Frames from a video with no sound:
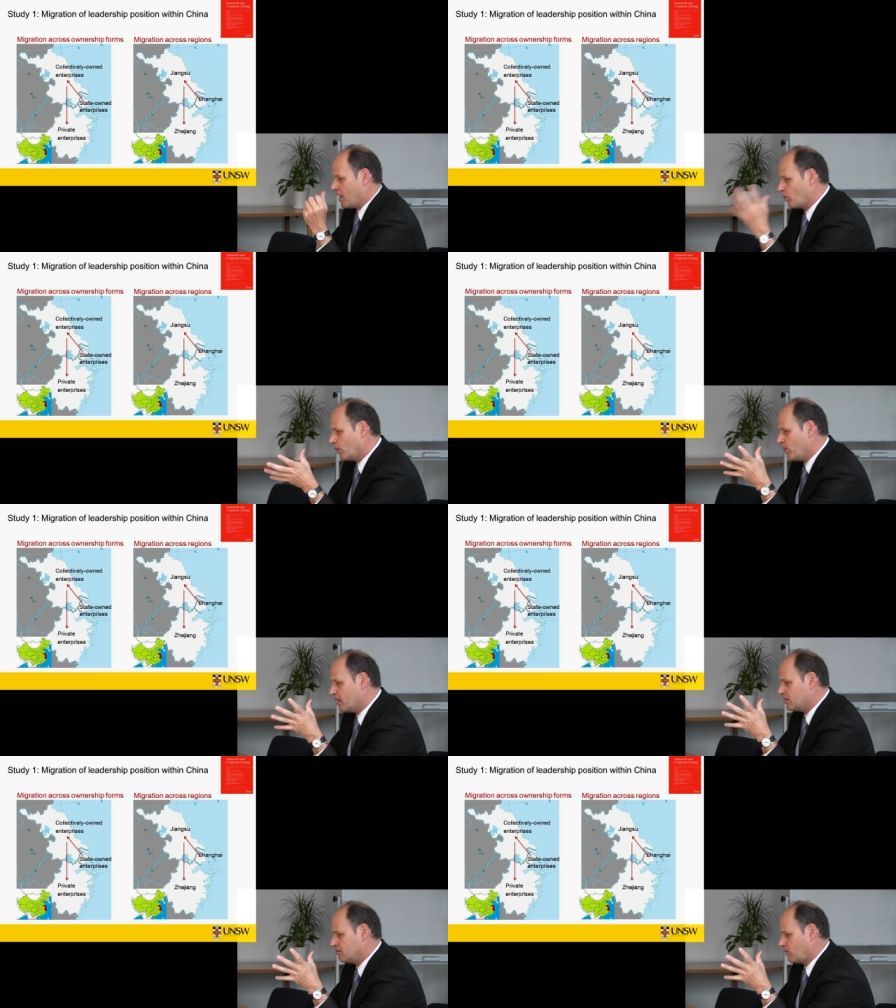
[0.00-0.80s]
And what
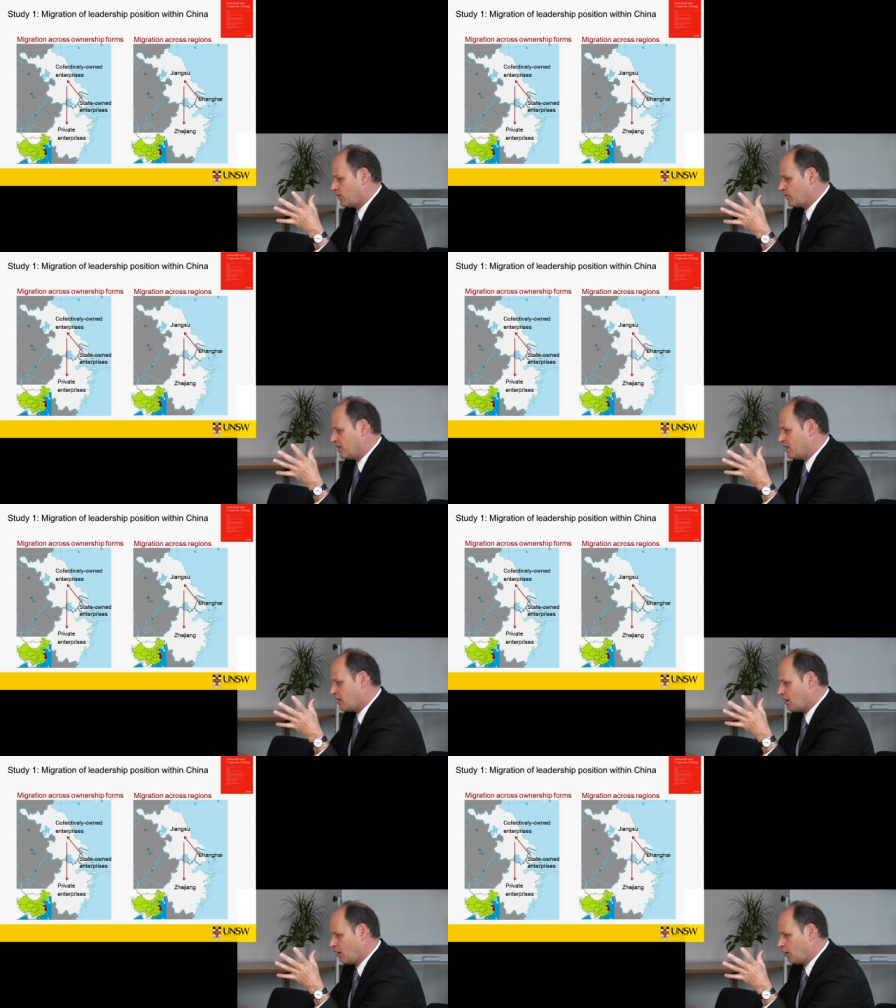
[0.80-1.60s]

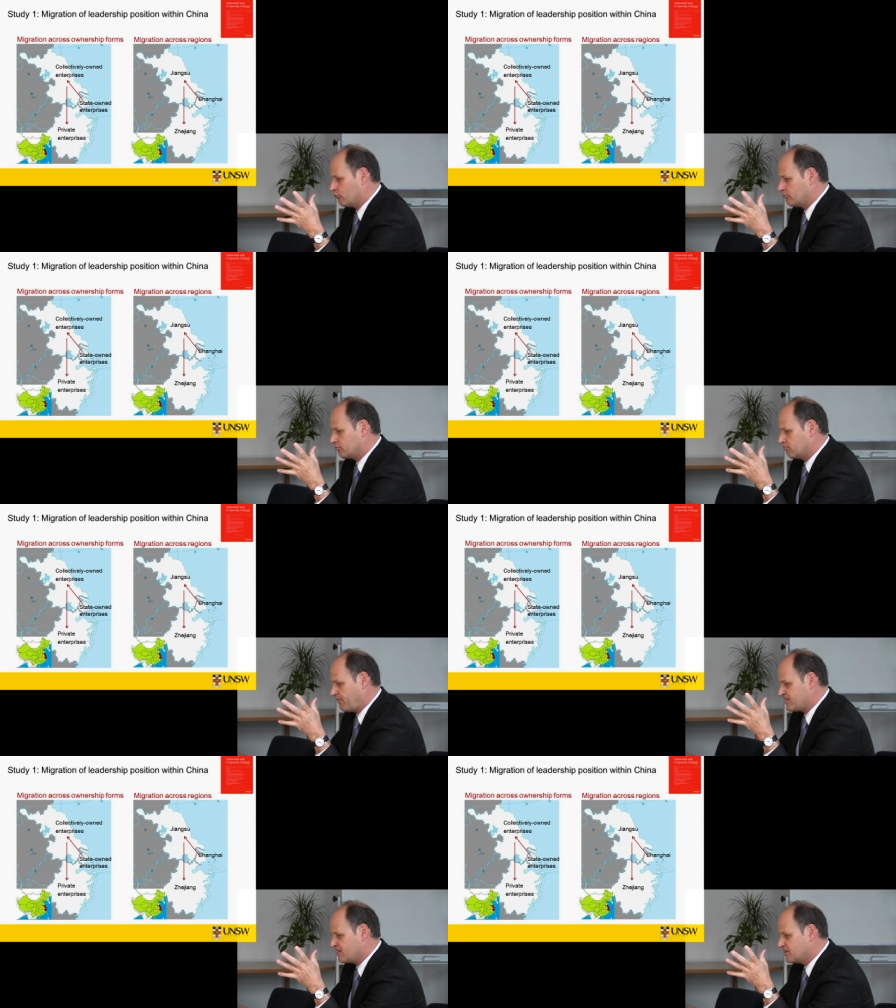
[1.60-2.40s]
we
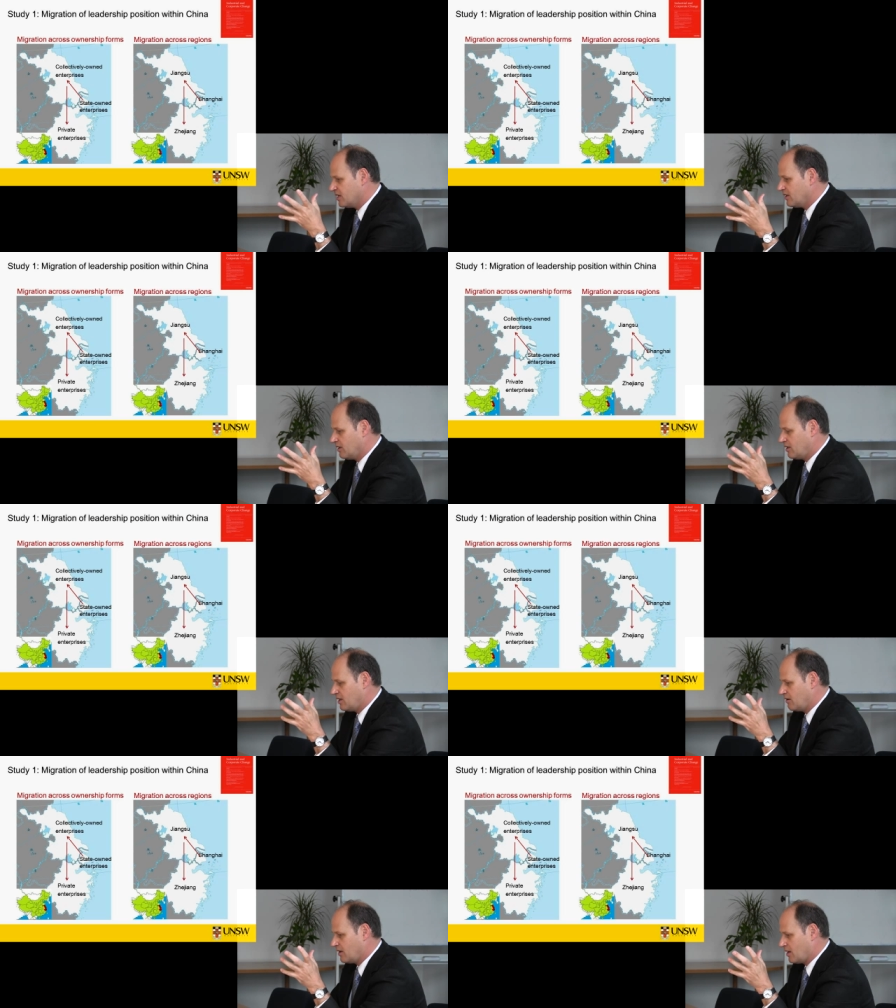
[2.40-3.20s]
basically did in
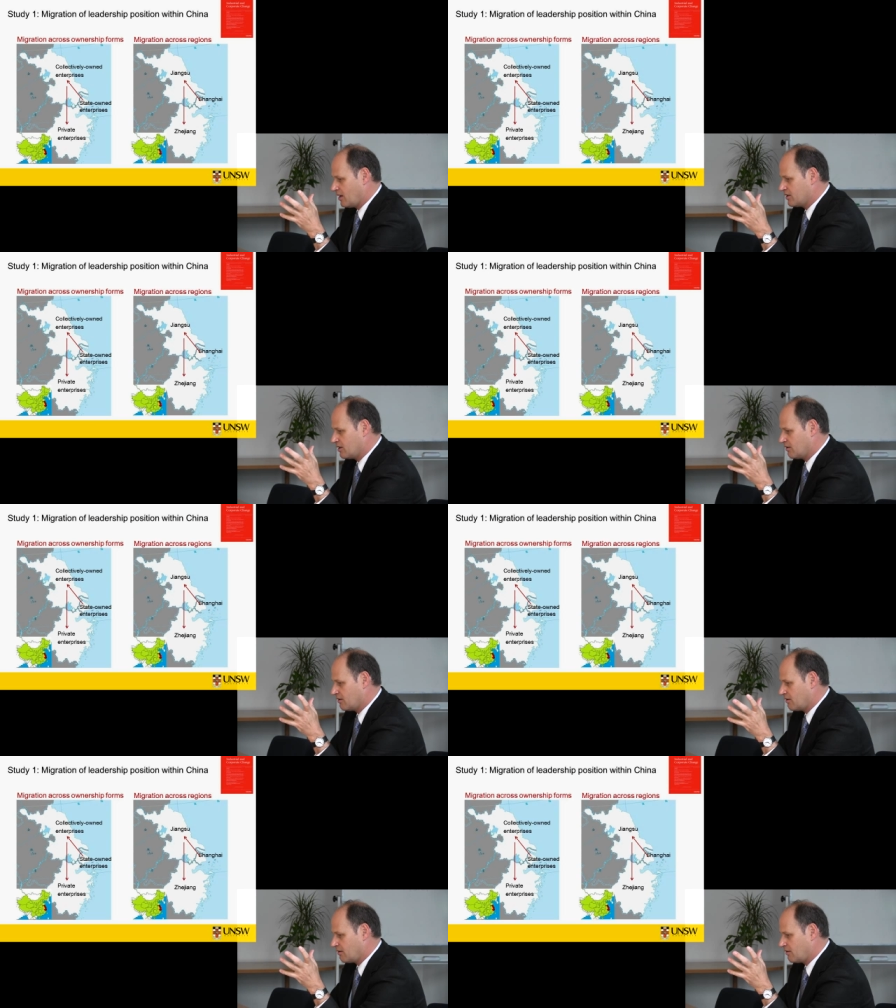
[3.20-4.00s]
the
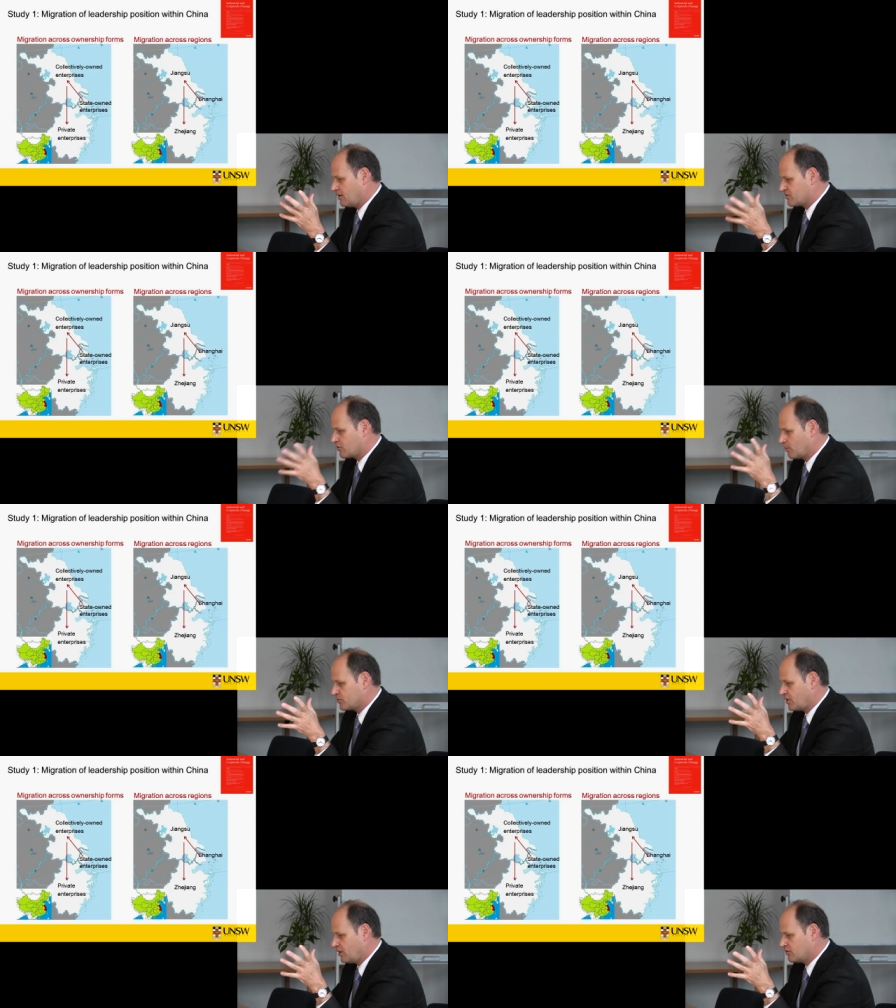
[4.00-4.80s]
Industrial
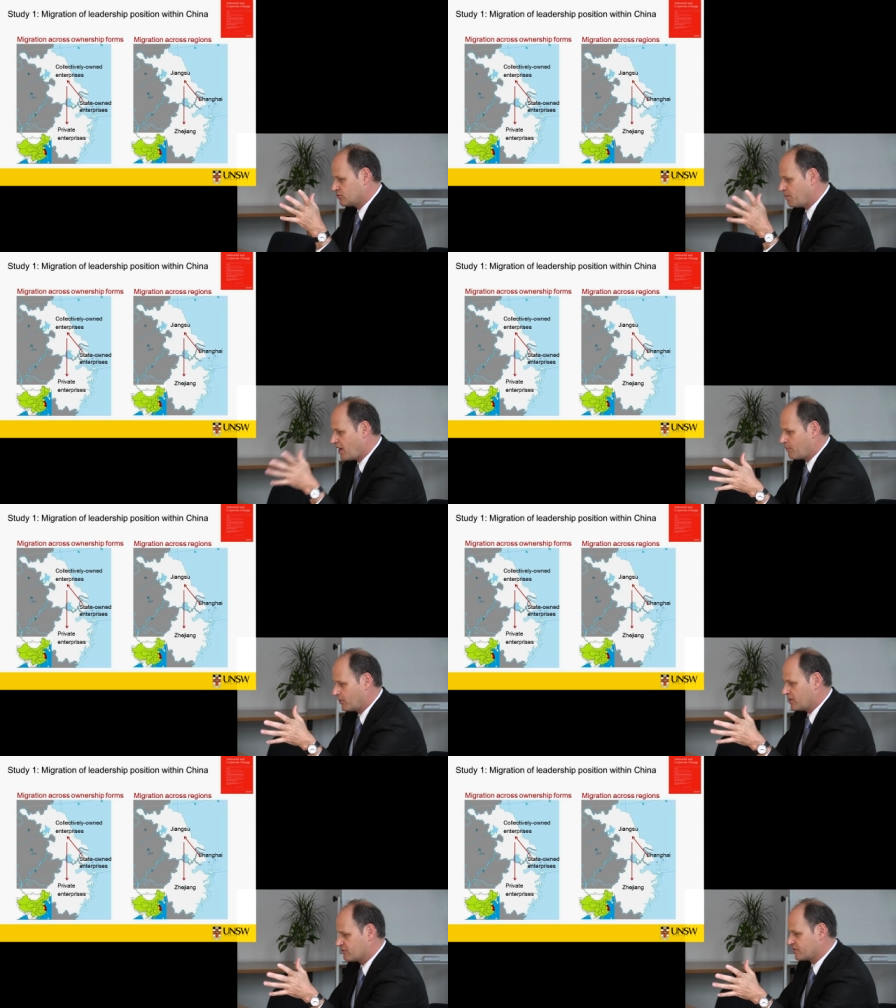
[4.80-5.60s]
Corporate Change
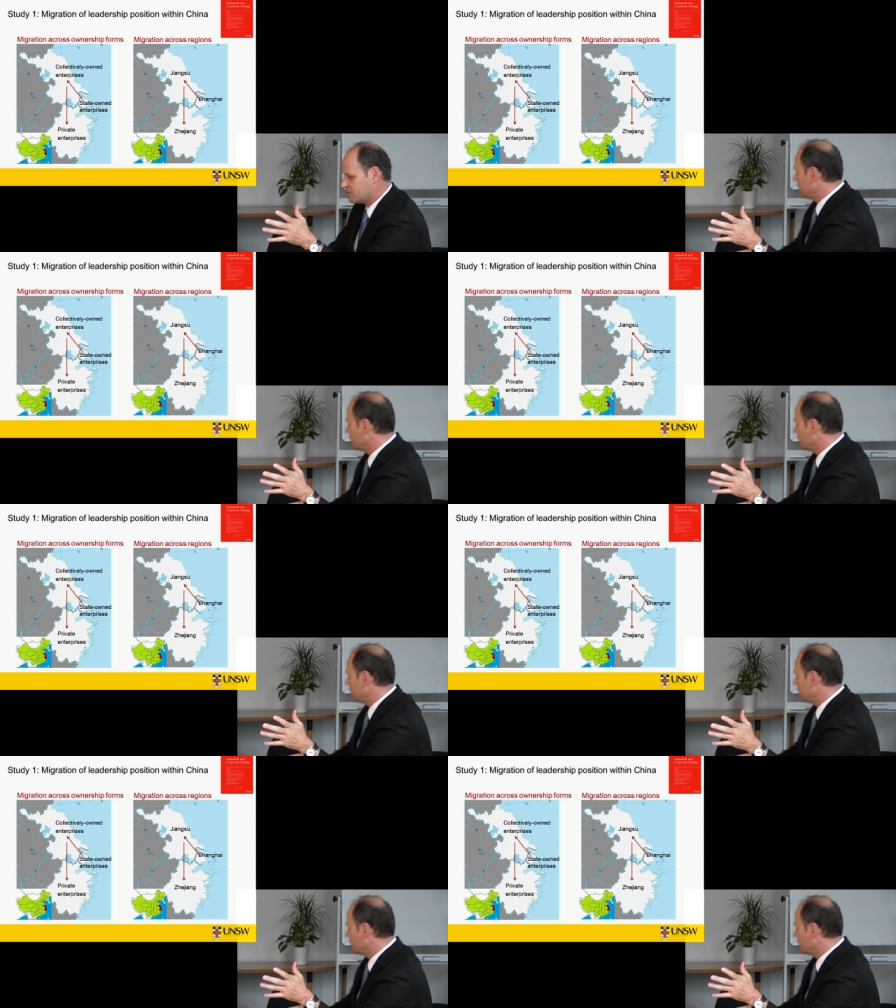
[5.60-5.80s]
paper is, first